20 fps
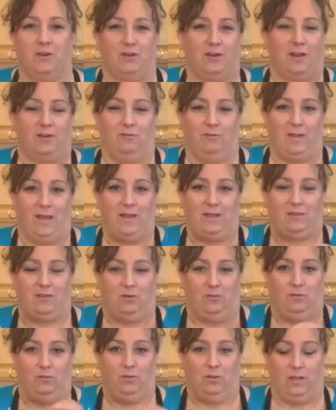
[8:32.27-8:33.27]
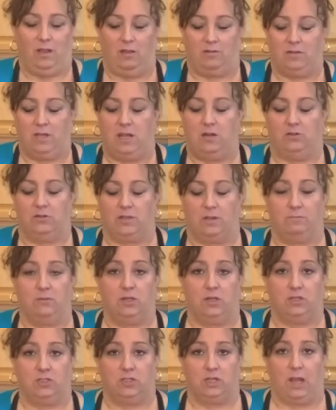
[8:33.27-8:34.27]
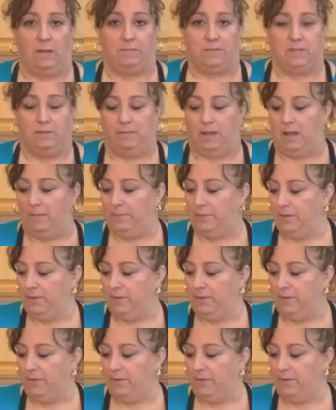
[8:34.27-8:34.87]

and I don't like the whole long needles, I'm going to chop some up